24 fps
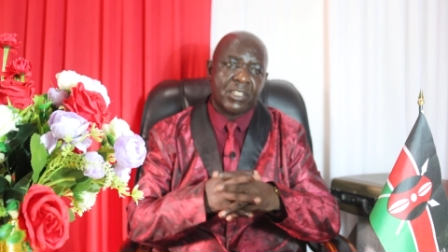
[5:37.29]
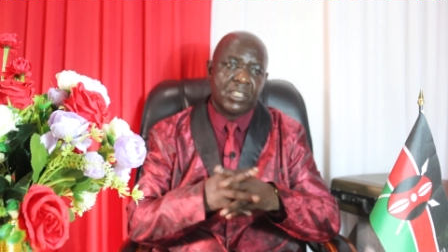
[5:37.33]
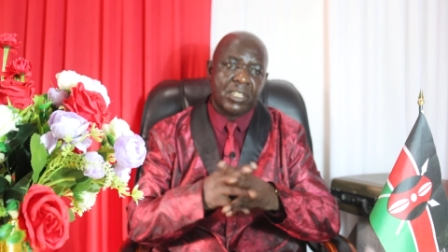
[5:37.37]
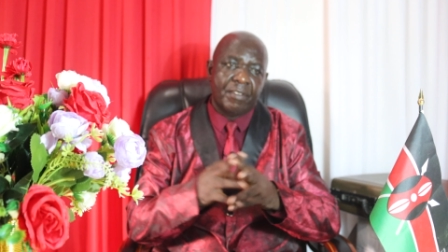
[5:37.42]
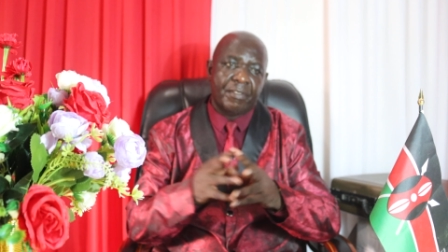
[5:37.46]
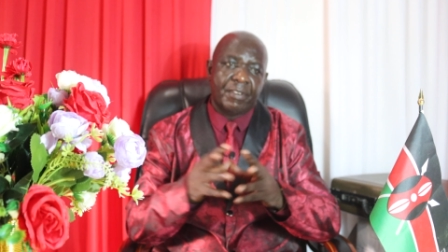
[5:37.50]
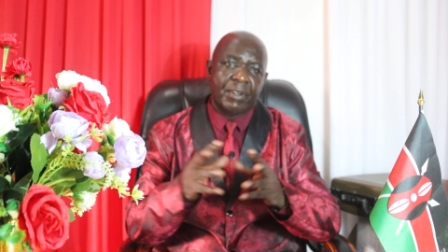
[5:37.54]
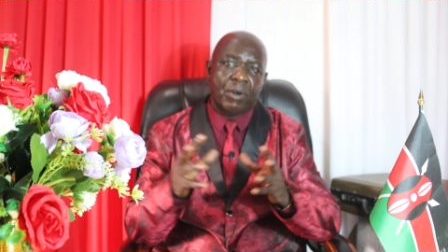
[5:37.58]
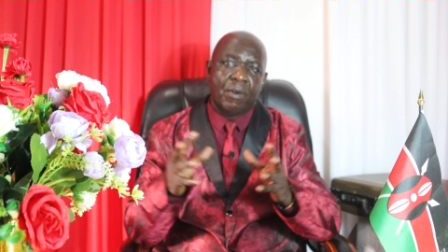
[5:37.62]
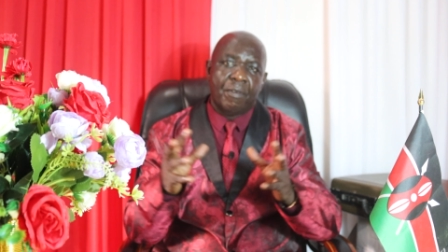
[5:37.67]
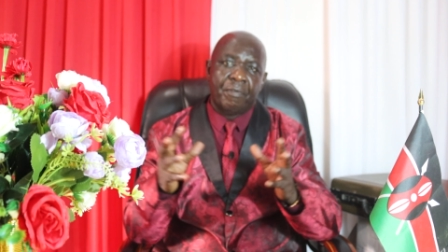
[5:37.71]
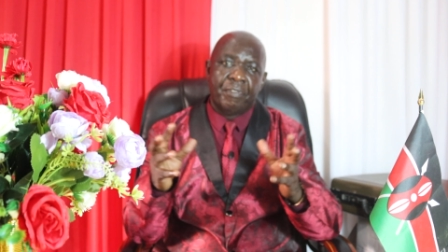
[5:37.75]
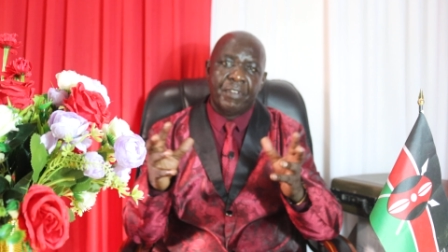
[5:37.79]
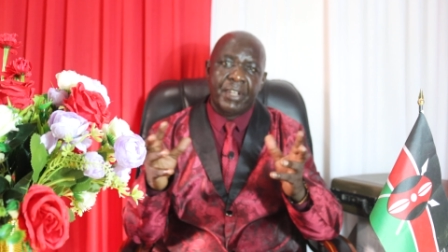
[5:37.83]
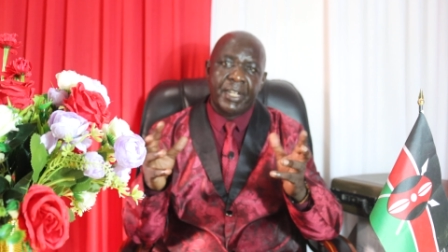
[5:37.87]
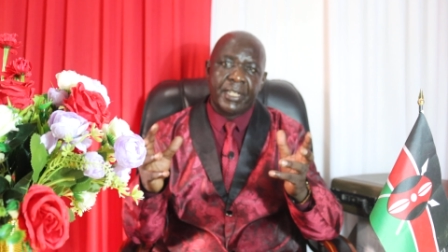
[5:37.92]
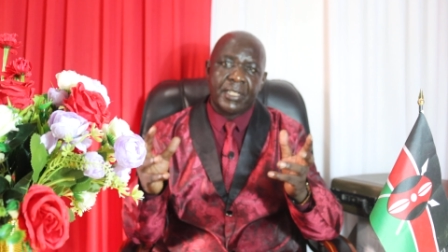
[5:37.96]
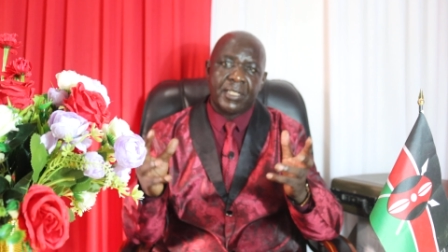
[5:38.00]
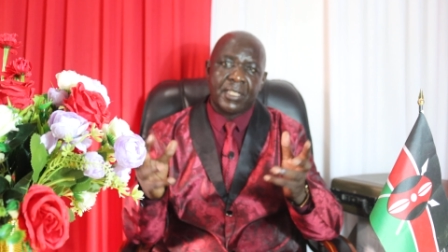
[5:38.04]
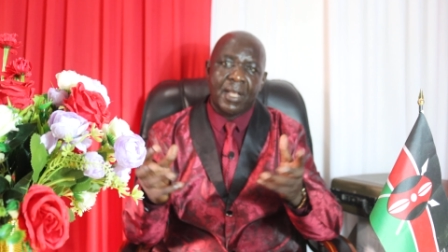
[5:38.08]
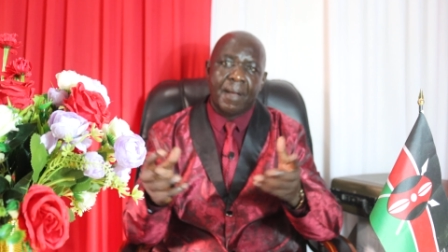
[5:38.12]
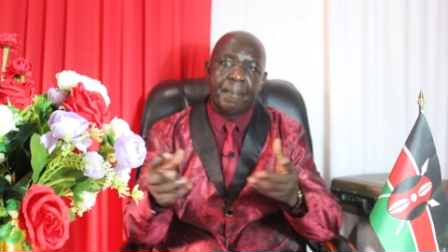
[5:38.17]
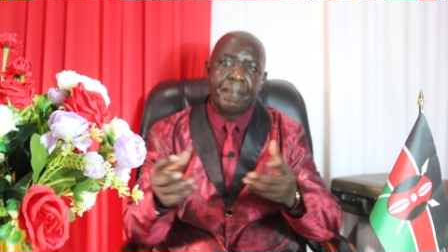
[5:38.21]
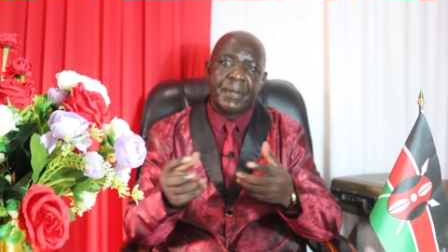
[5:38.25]
several
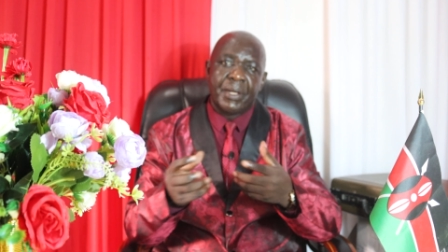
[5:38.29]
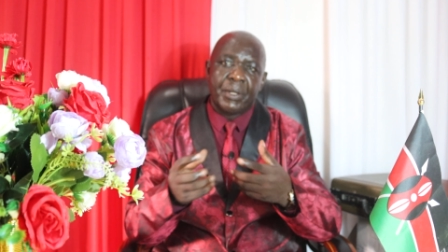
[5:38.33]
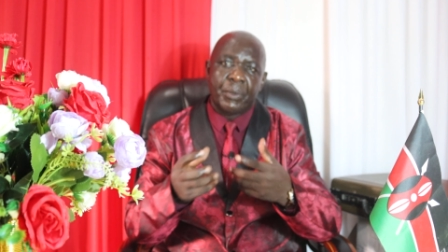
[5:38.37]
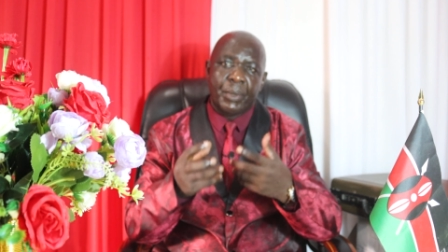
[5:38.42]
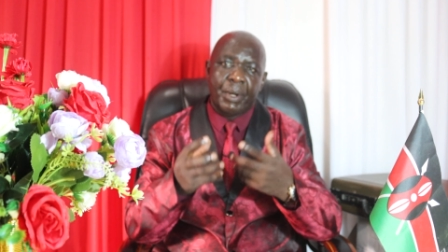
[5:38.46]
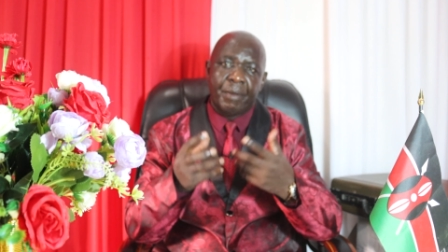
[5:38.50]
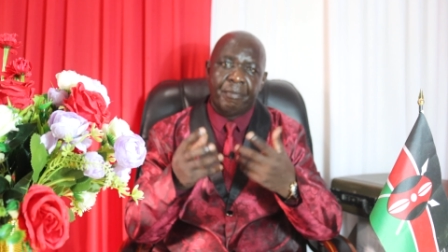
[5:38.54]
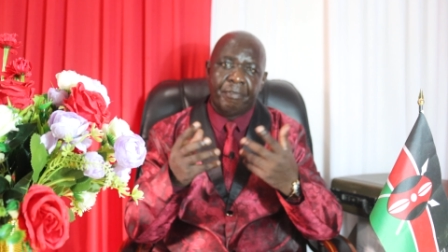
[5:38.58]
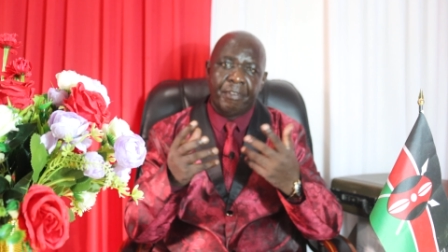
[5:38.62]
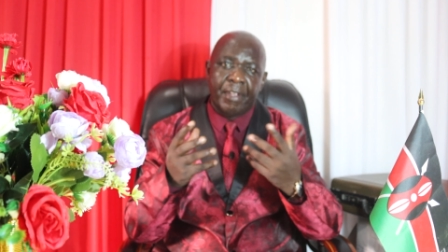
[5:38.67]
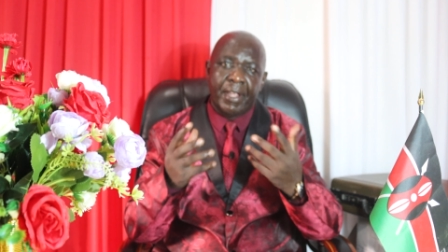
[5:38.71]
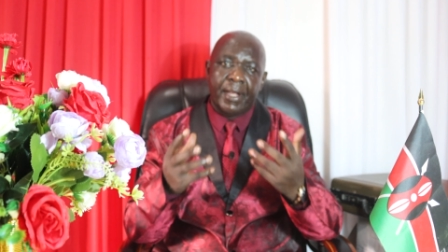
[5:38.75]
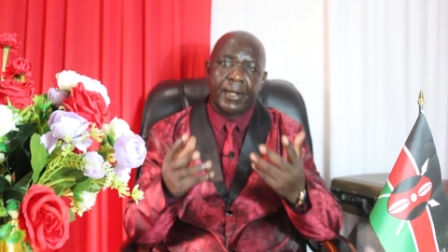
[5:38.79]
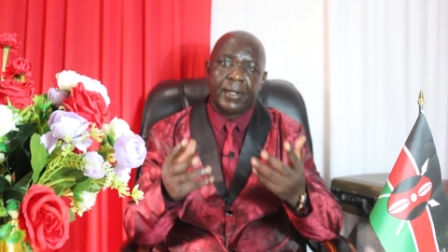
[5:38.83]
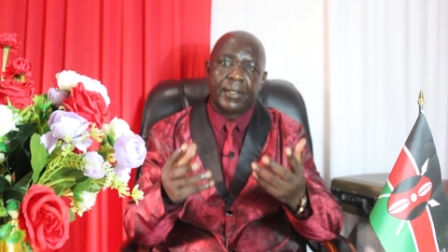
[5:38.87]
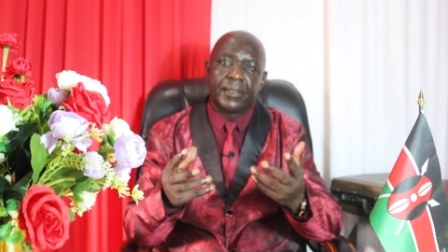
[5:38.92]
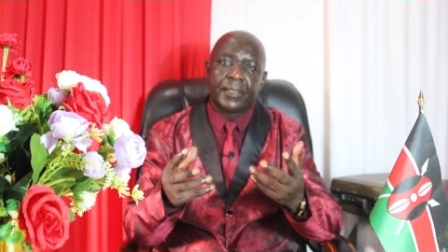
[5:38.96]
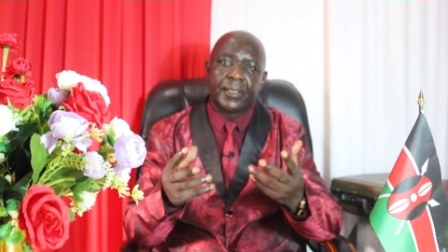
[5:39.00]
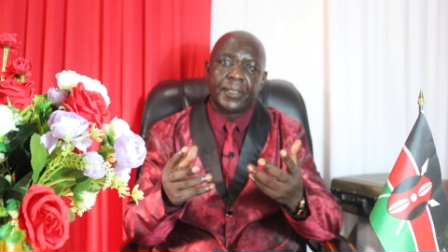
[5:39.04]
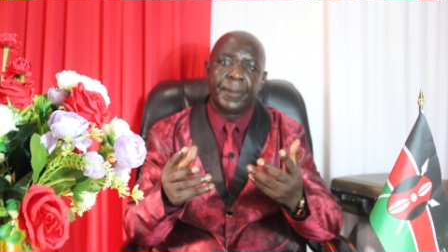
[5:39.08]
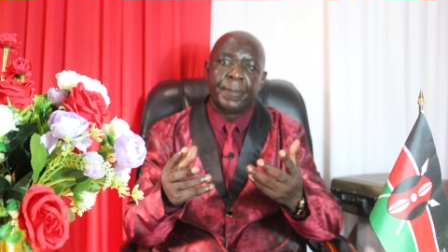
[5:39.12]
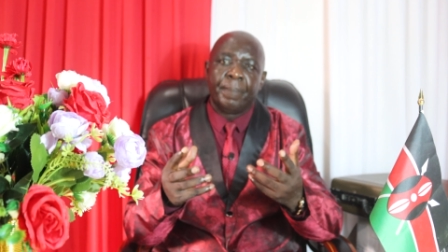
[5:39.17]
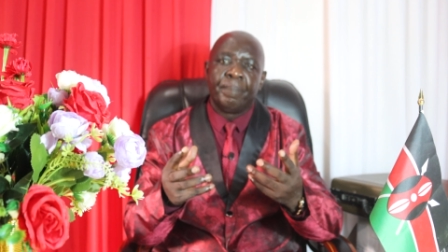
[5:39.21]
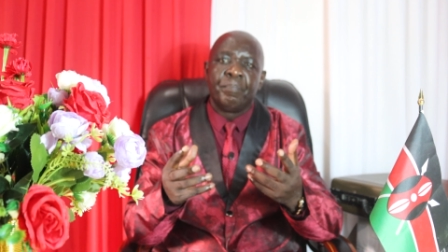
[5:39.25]
things that have been
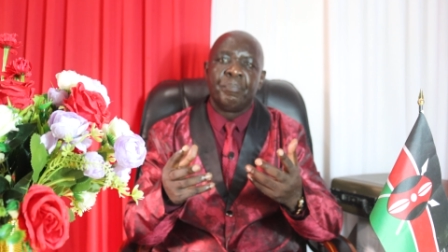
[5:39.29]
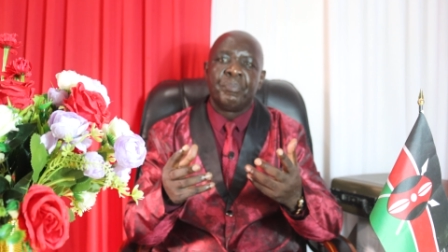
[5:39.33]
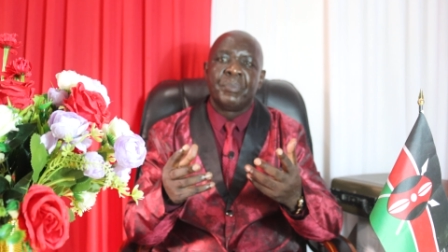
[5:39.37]
revealed,